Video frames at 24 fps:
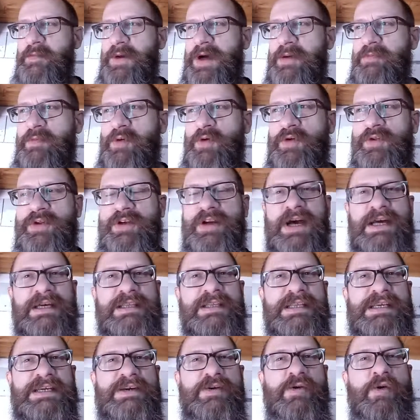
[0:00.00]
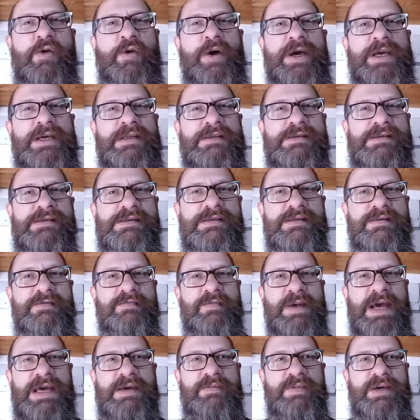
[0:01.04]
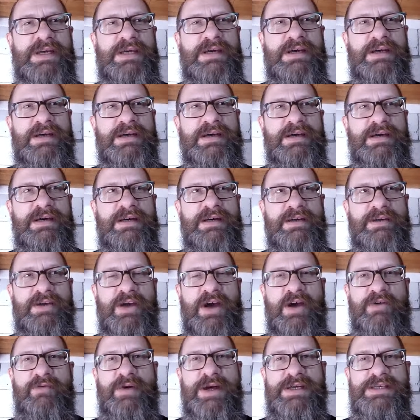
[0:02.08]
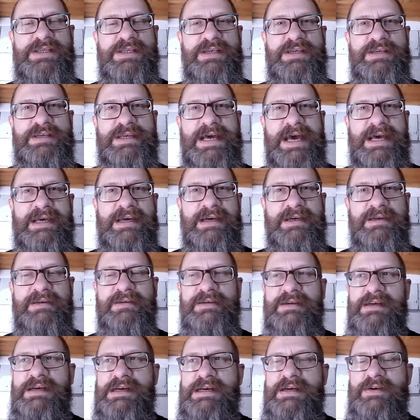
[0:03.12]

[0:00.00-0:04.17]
but more than likely coins, maybe a rusted dagger